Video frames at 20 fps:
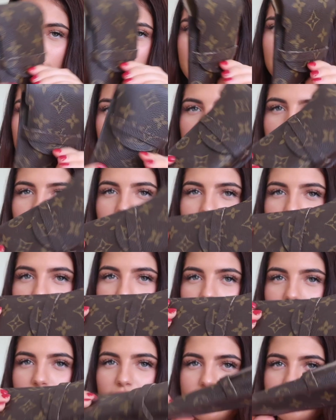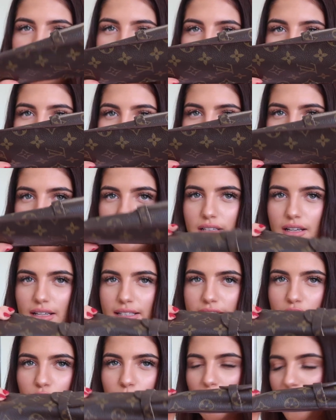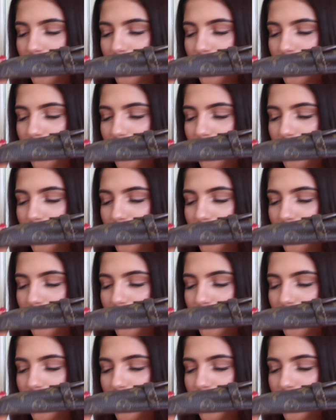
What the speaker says: And that's what it looks like. It's a little nice little